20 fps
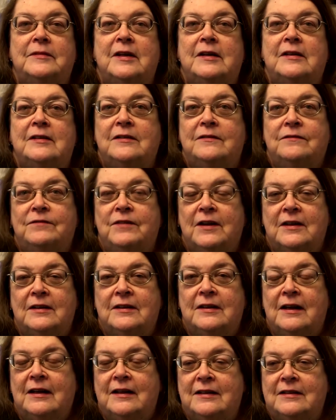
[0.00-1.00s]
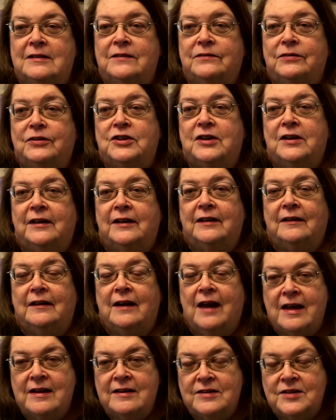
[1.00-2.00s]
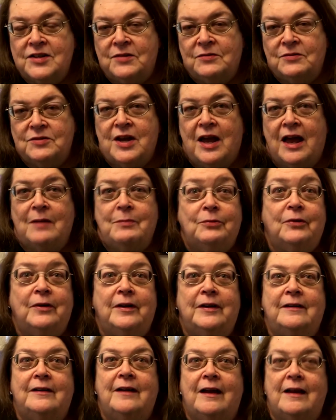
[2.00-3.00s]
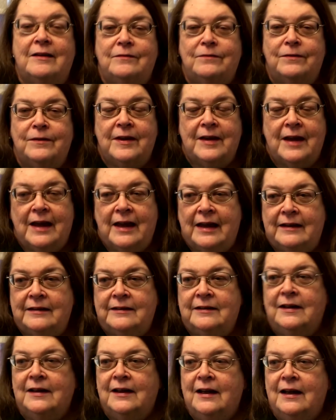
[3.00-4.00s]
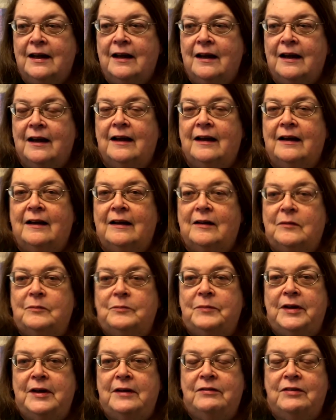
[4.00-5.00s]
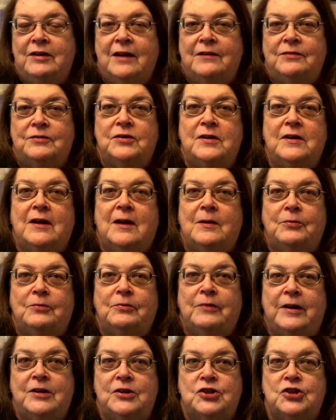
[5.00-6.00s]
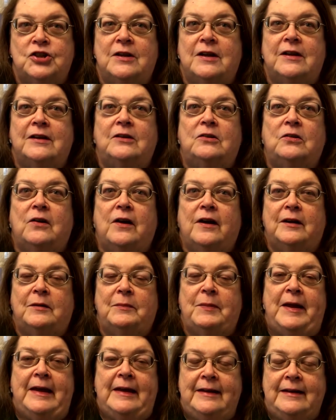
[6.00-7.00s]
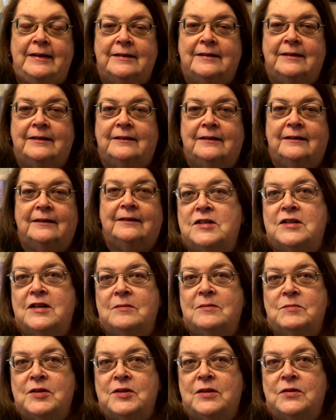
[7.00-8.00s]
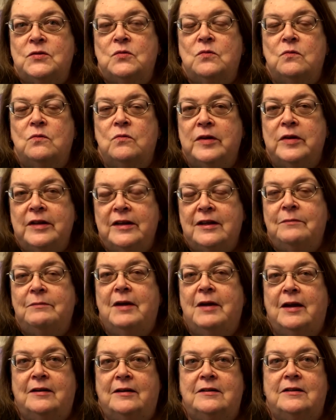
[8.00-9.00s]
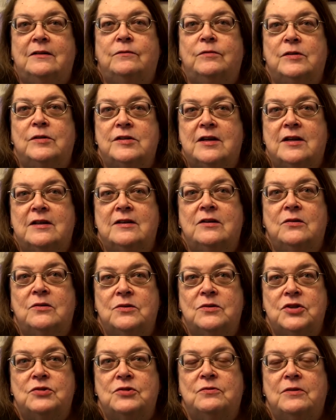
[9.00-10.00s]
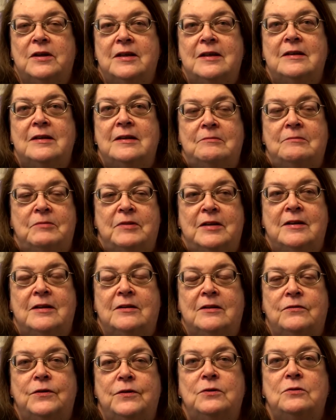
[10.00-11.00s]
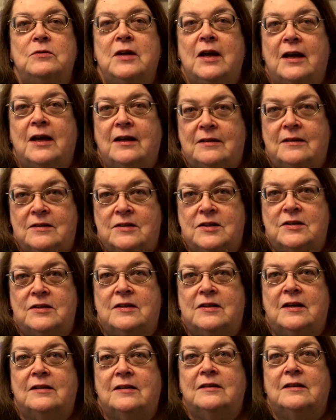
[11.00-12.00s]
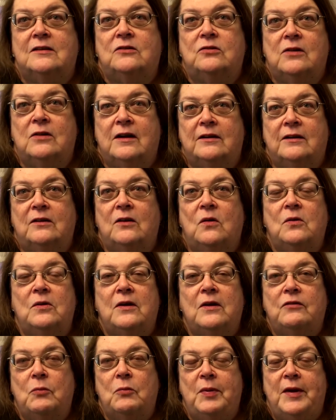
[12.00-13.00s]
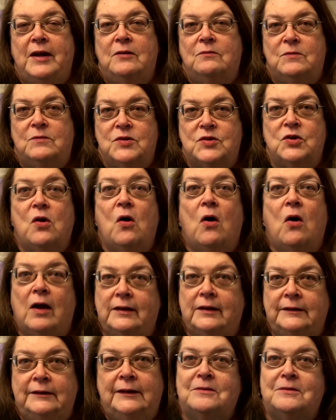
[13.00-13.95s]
They did find that I had diverticulitis, so I was operated on for that. But even after the operation, I had chronic pain. The stem cells really made a difference. I noticed really within a few days that the chronic low-level pain was gone.